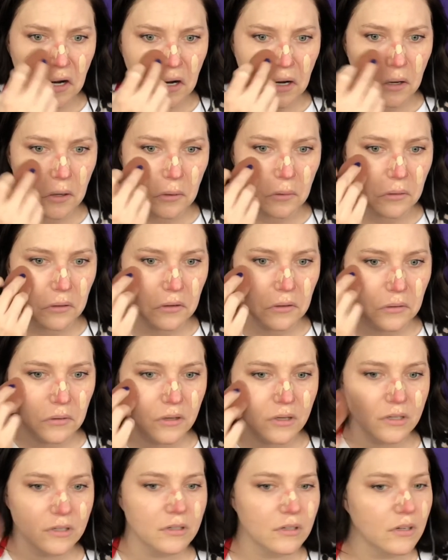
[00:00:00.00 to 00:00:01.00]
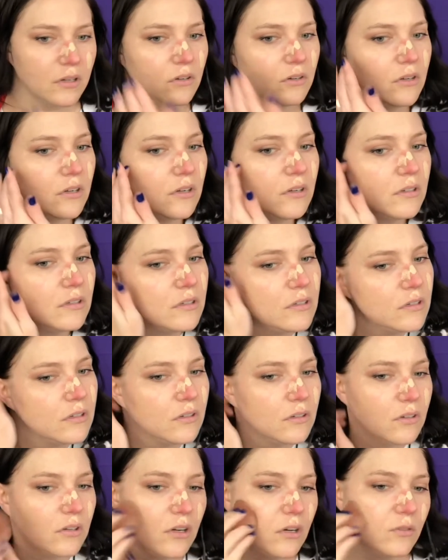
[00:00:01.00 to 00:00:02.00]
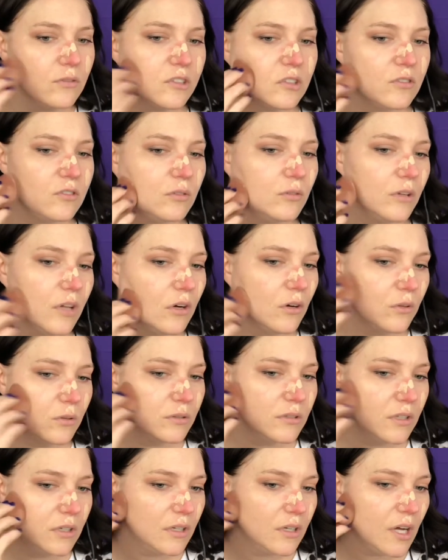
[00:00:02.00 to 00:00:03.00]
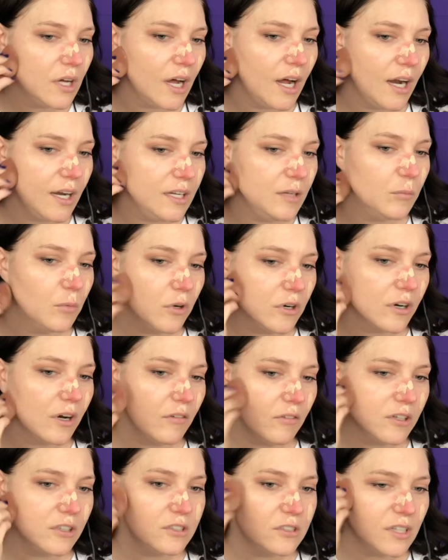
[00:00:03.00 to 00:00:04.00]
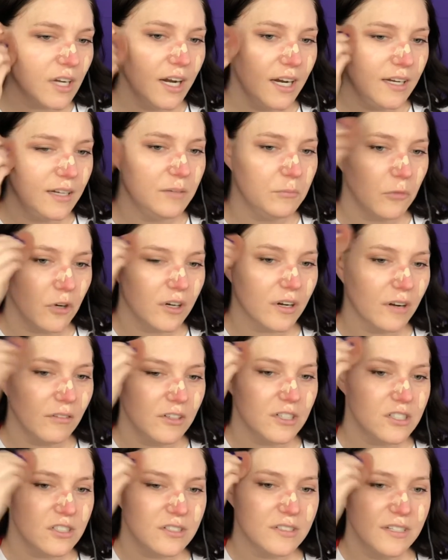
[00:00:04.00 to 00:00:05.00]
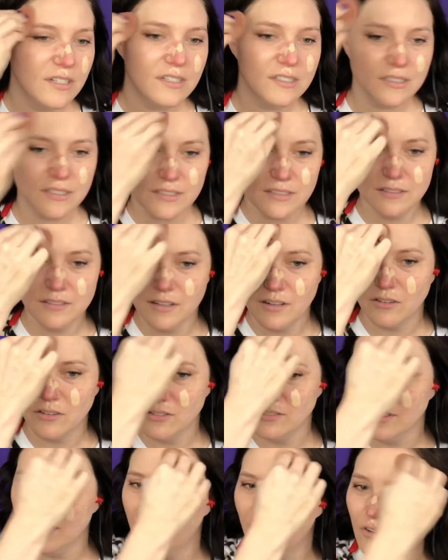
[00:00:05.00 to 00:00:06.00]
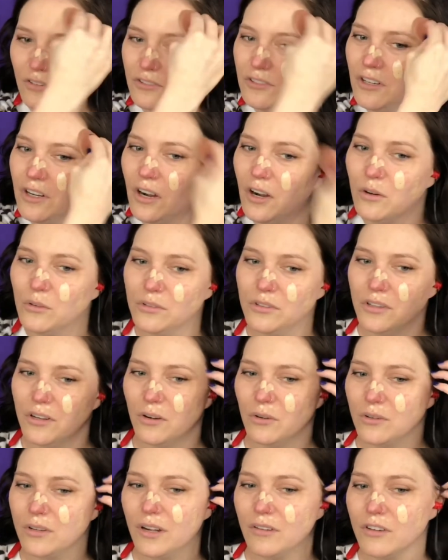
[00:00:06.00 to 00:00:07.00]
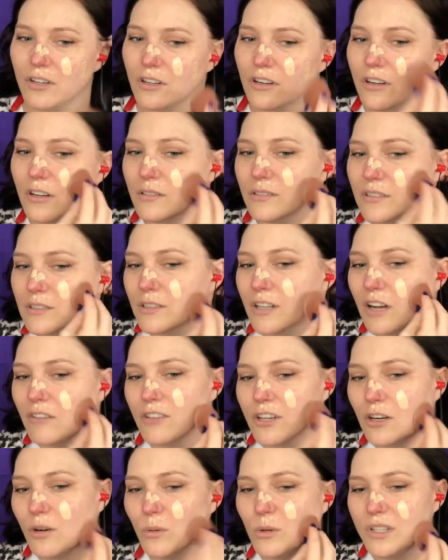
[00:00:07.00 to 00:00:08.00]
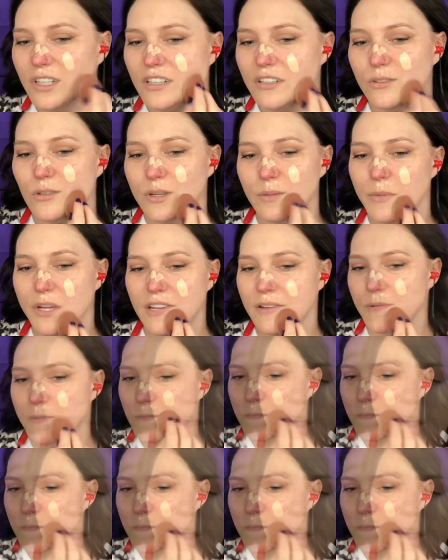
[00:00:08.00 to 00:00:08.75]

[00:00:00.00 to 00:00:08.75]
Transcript: Oh no, oh no, oh no, it's too low. I need more coverage. I need more coverage than this. No, no, no, no, CoverGirl, CoverGirl, what are you doing to me?